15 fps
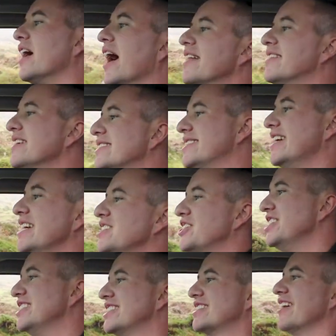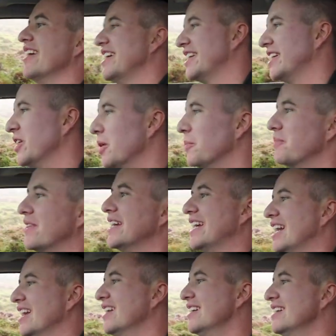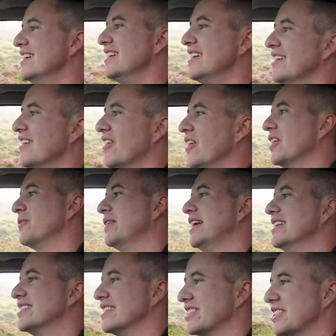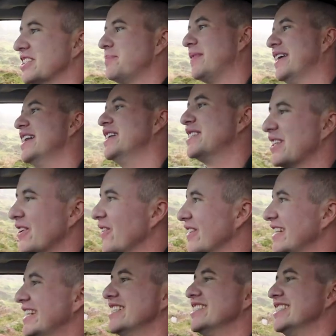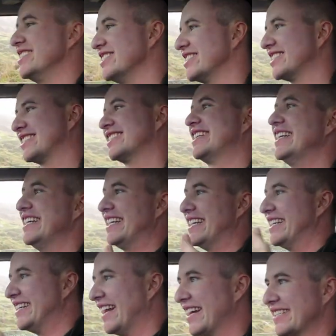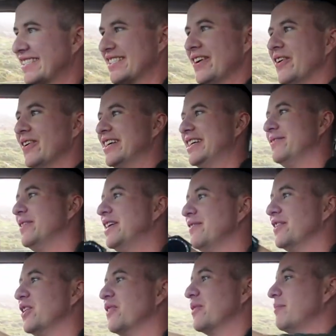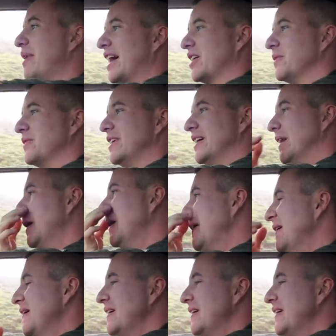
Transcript: At this stage, she's sliding up the hill. All the wheels are just spinning slowly and she's just skidding, like slowly weaving over and back up the hill.